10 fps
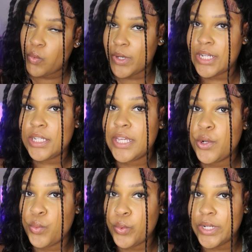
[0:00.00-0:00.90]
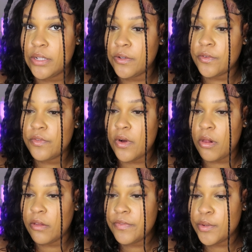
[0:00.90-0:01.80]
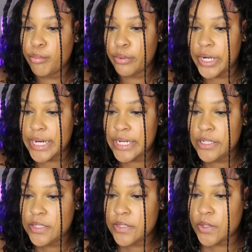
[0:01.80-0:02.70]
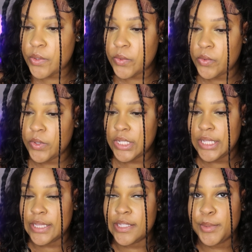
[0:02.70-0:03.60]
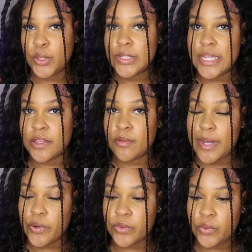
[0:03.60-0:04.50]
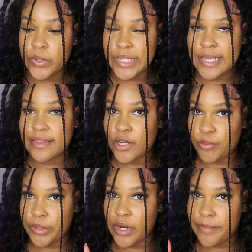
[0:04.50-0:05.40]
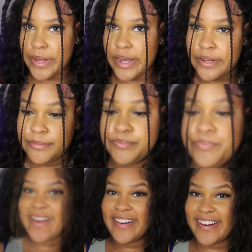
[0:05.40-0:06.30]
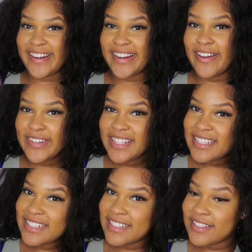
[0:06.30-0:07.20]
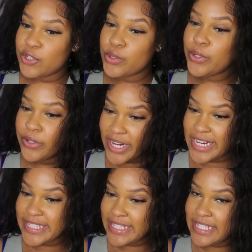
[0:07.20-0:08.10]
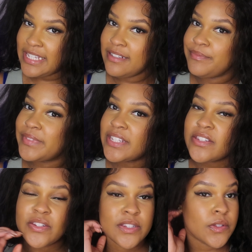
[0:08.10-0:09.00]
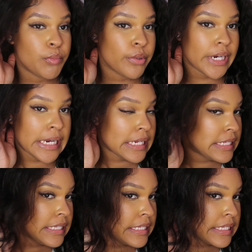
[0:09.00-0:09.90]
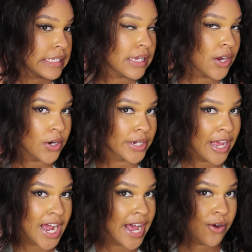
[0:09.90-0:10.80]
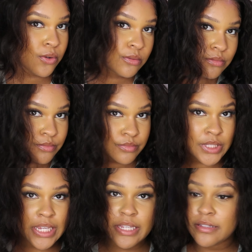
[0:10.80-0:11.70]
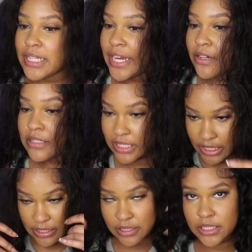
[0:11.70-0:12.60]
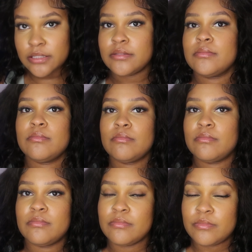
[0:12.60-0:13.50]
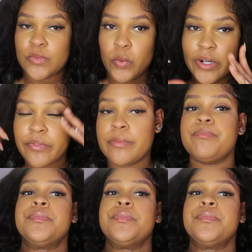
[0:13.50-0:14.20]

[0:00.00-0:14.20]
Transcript: we're gonna get rid of all of the braids, so let me go take them out real quick and then I'll be right back. All right, now we're looking a little crazy. That's because the braids are now out and the hair's like whatever.